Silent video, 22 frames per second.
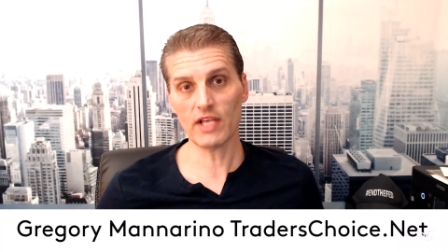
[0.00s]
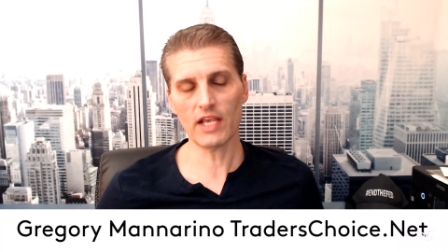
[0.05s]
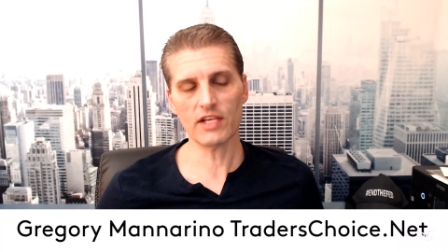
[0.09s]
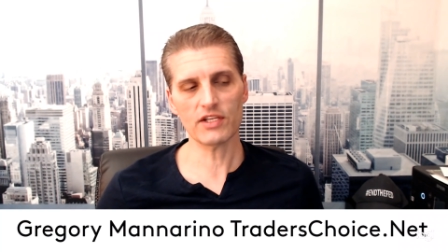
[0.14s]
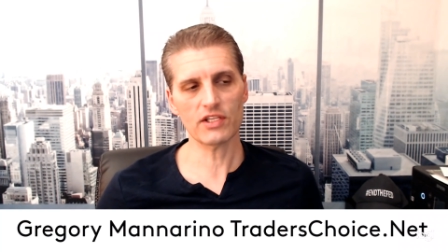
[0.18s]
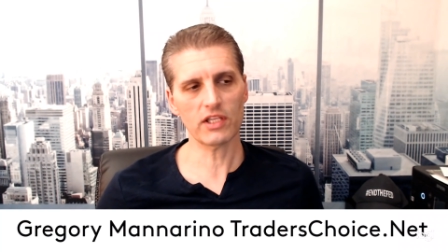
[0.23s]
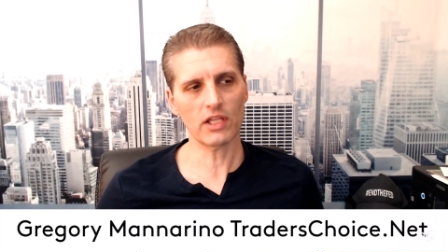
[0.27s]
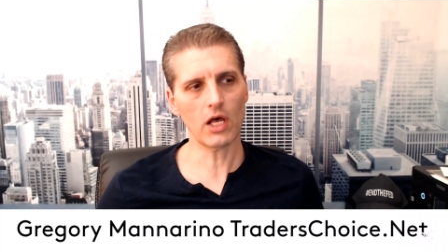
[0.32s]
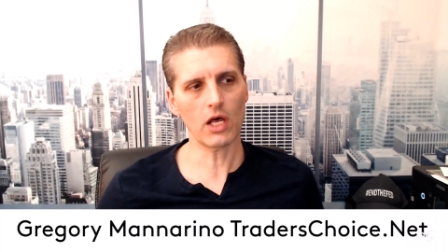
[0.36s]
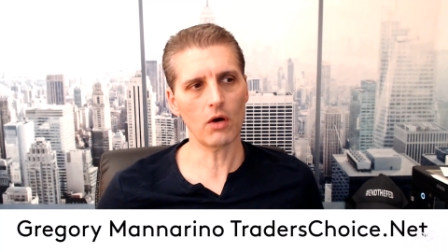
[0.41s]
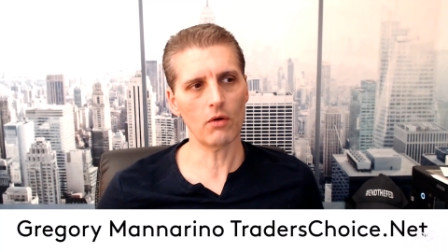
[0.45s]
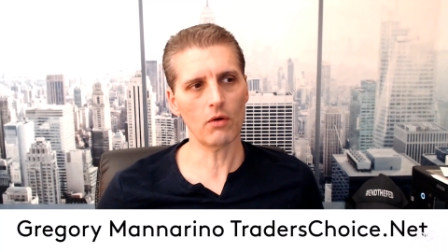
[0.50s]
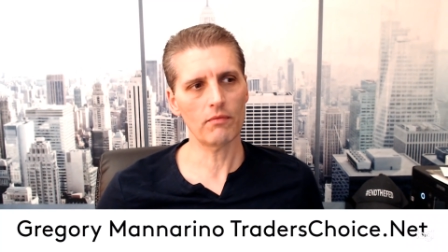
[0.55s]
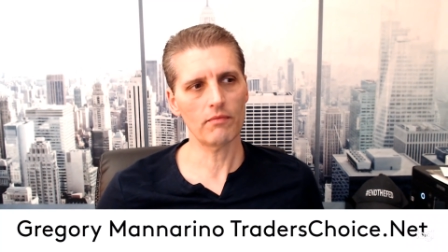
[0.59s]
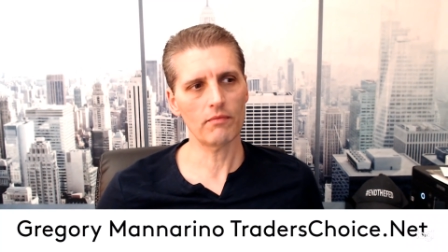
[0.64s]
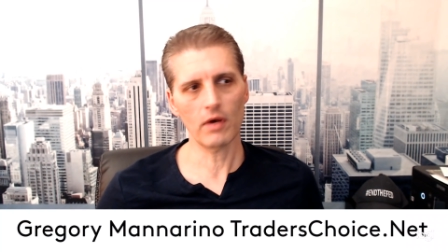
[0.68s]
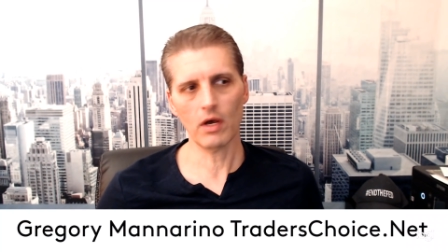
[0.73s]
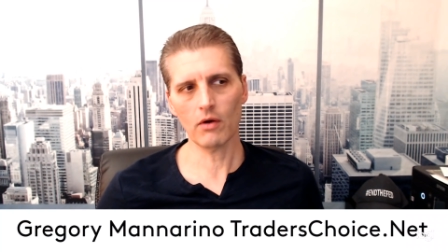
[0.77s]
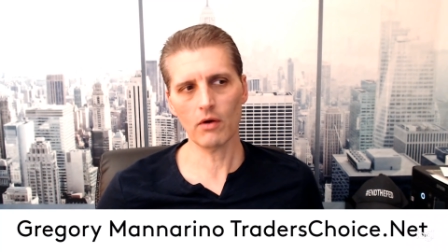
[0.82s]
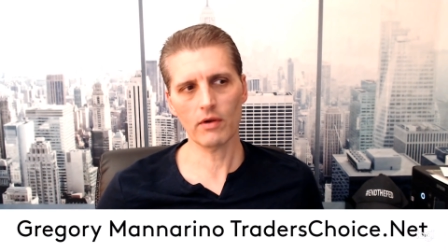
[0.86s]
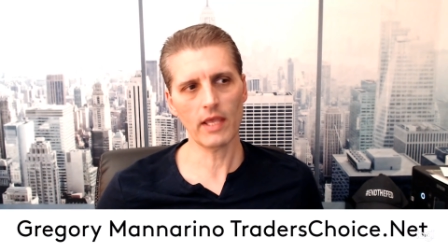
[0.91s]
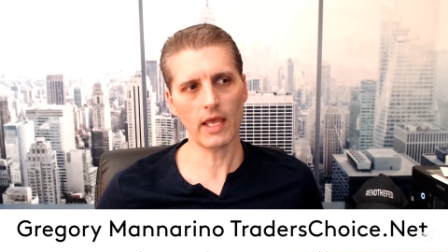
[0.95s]
low.
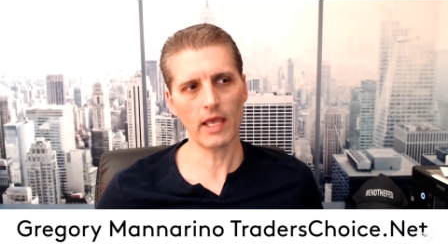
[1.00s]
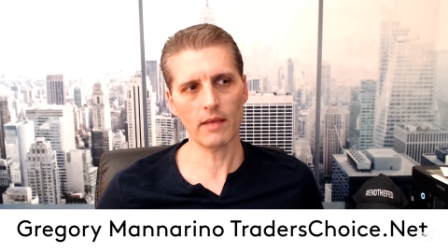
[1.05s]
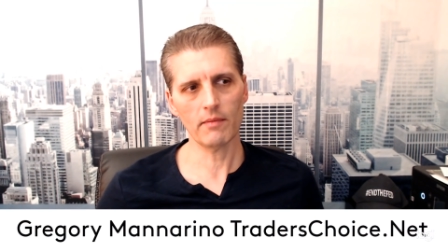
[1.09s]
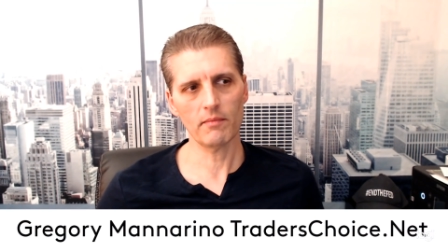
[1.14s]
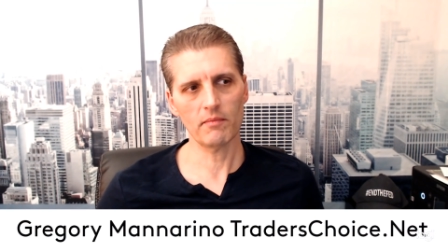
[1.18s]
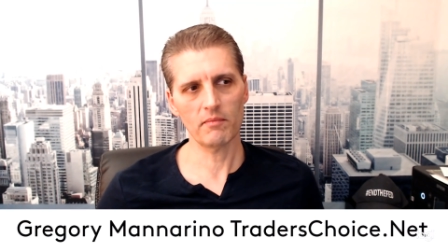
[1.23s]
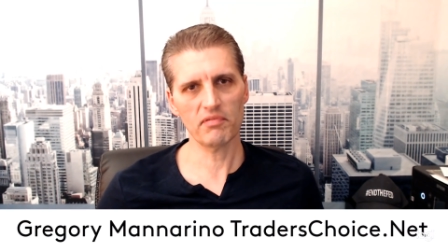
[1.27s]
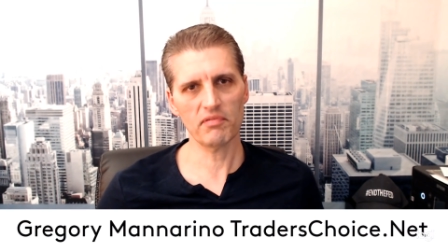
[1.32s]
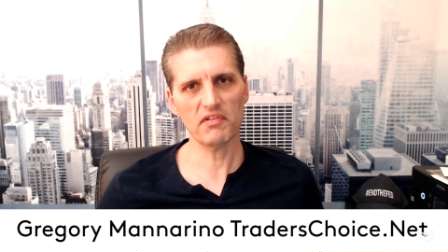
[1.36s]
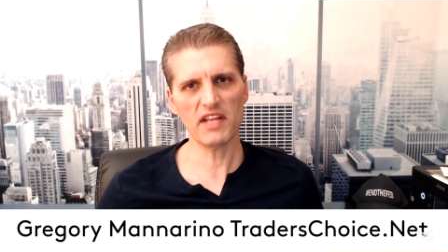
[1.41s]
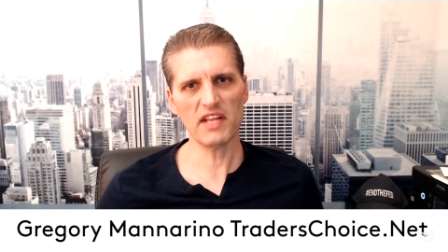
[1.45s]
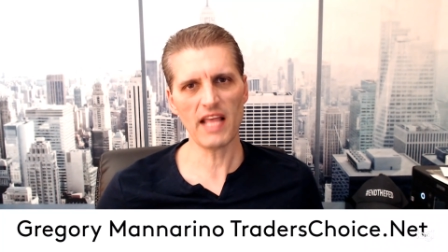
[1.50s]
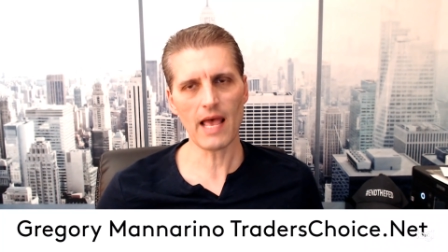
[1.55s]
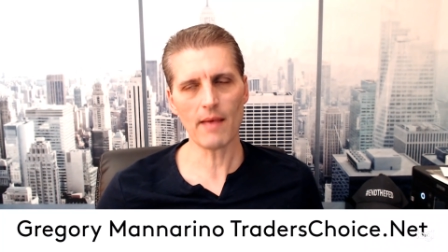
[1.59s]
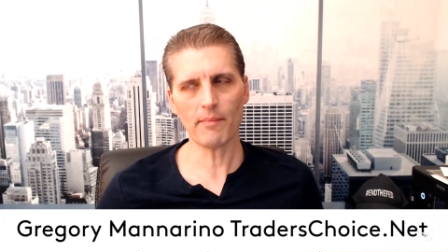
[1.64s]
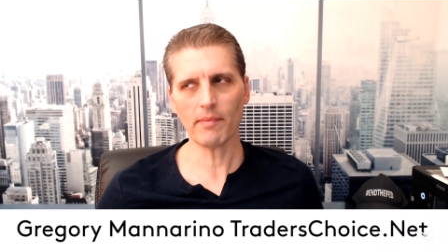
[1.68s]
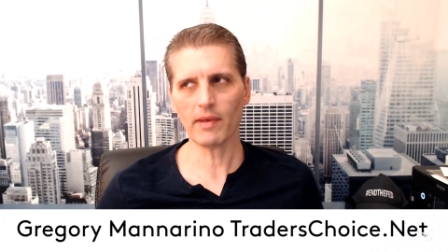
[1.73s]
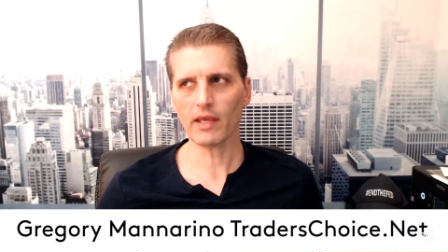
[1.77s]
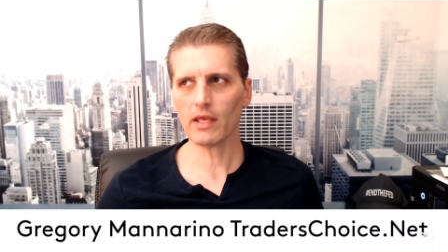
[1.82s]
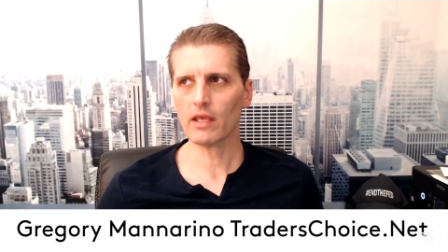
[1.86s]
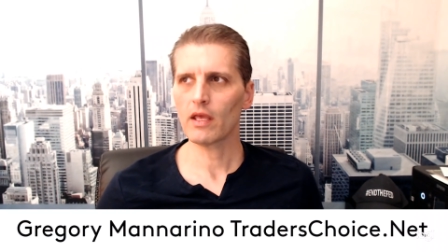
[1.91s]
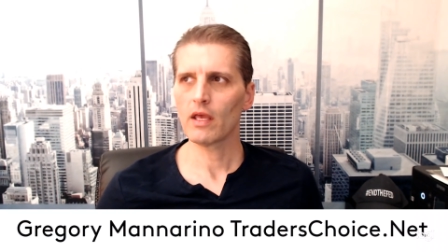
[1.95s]
Okay, pretty epic.